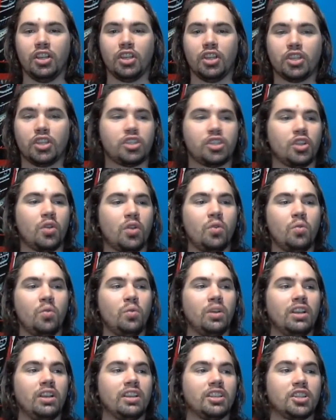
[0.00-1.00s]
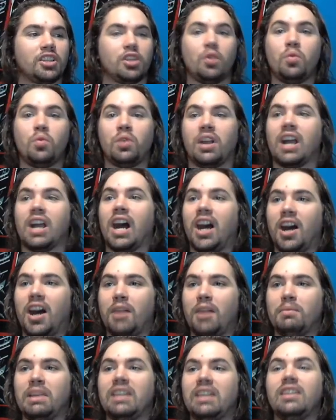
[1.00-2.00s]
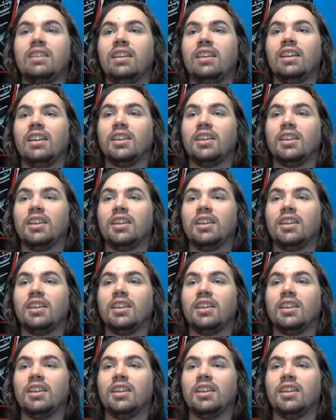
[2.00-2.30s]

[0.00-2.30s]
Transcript: so common,